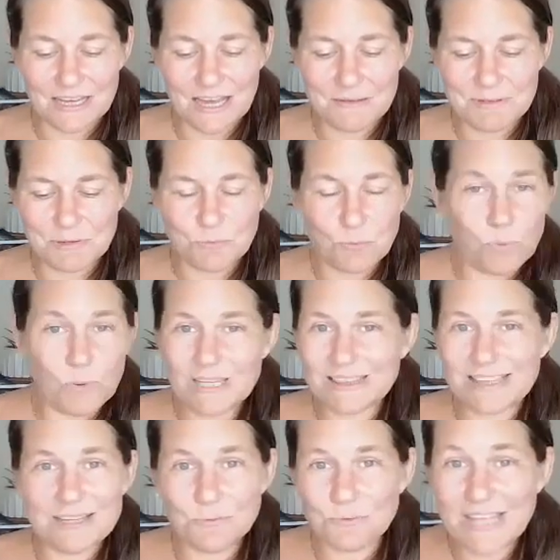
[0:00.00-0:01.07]
I mean,
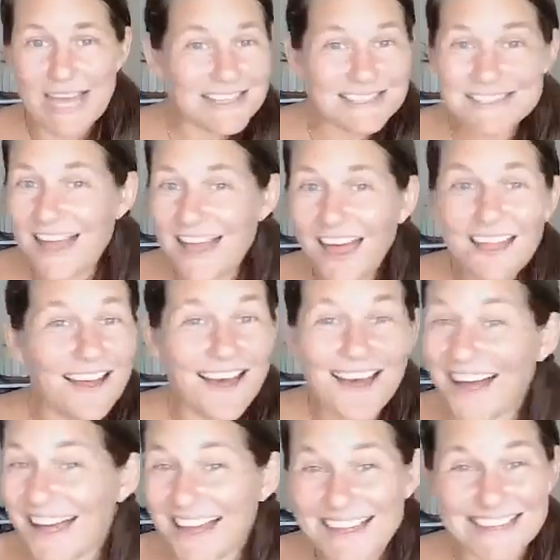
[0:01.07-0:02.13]
that's not
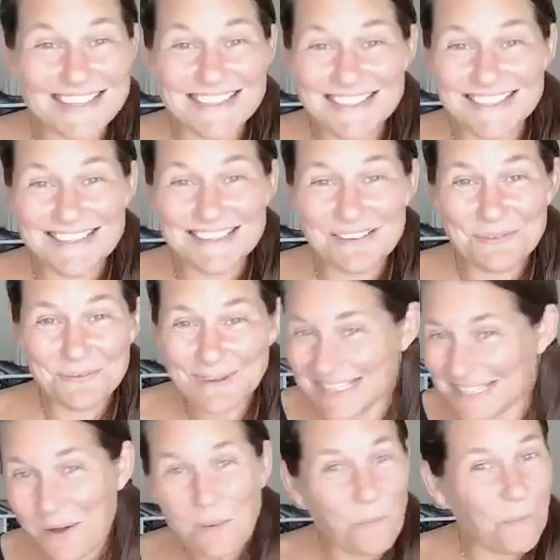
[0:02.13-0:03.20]
us. We
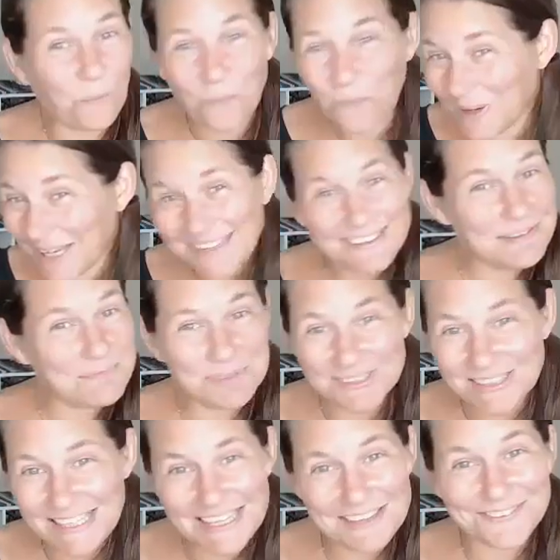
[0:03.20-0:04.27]
don't really
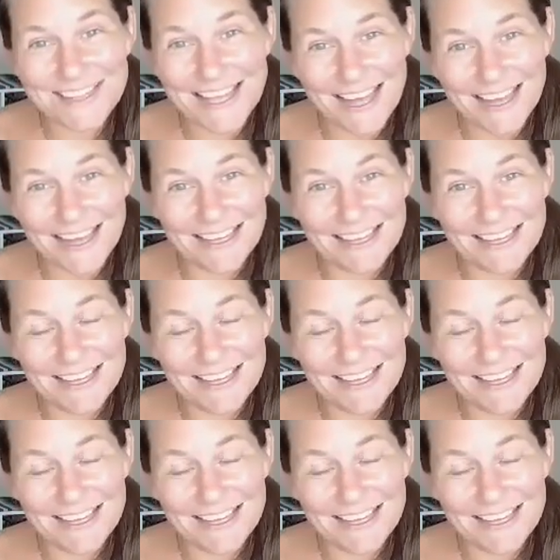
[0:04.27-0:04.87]
believe that.